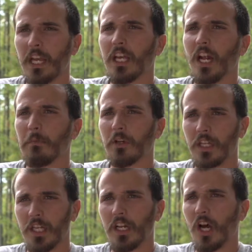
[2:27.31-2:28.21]
pick it up,
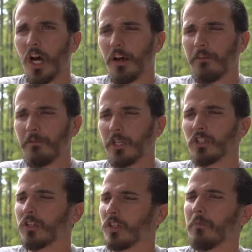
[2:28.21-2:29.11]
clean it off, make
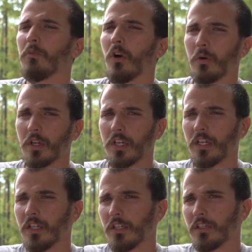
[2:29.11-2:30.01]
sure it's unbroken,
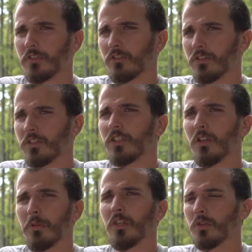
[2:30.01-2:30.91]
and it should
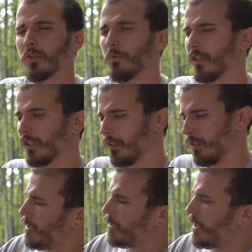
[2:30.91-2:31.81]
still be usable.
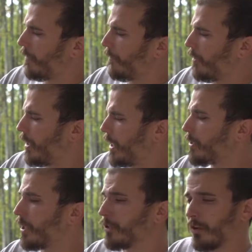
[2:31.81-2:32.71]
Say if
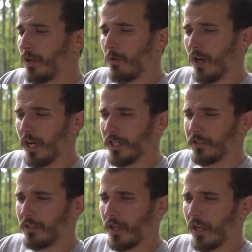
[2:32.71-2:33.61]

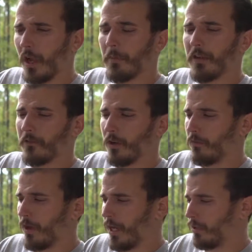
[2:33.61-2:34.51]
accessory-wise, they come in for
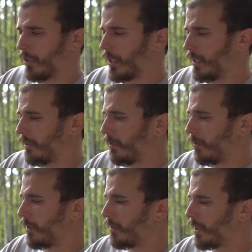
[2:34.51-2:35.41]
a rental gun or
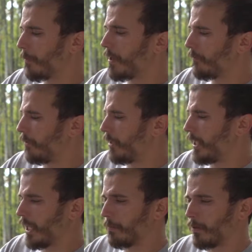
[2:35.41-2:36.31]
come in for the
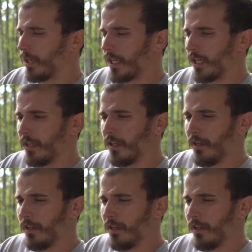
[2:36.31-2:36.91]
day to play.